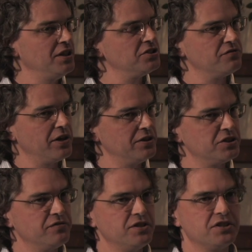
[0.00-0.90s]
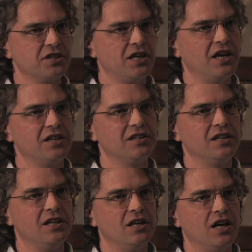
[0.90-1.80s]
these are very
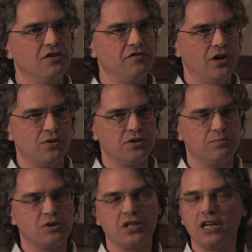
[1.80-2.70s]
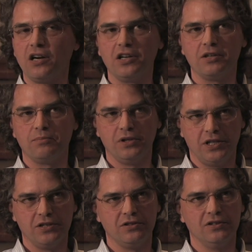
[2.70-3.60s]
sophisticated uh, folks, particularly in
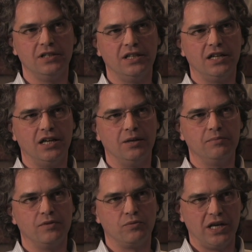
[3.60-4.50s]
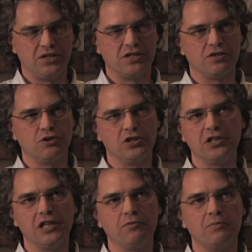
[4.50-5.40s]
political um, races. We are
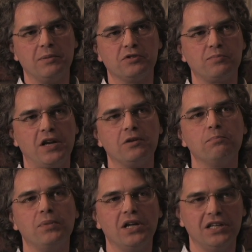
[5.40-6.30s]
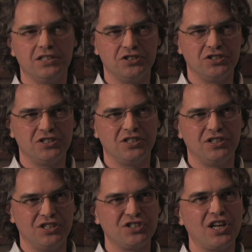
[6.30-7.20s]
dealing with people spending billions
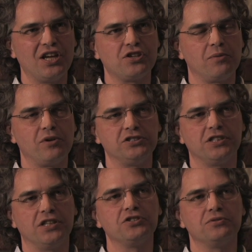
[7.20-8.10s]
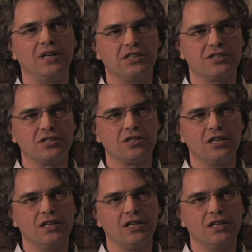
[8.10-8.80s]
these days on presidential races.